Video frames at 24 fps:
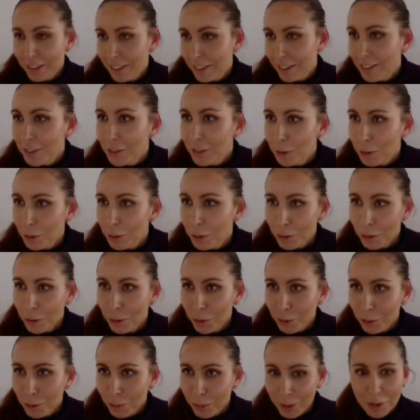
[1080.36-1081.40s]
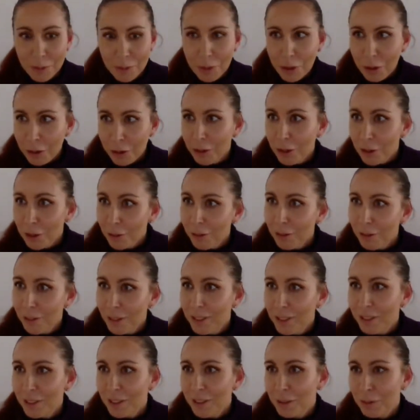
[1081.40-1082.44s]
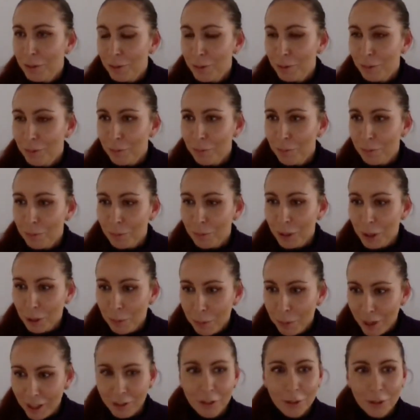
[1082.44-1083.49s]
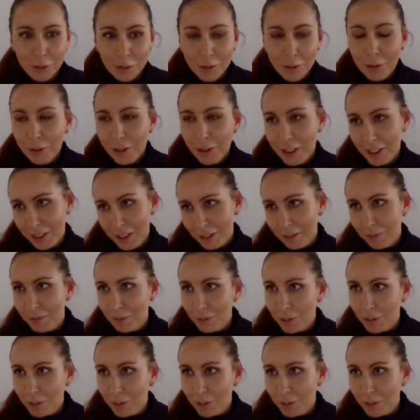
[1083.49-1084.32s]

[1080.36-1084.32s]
honored to be among you and be a part of all this.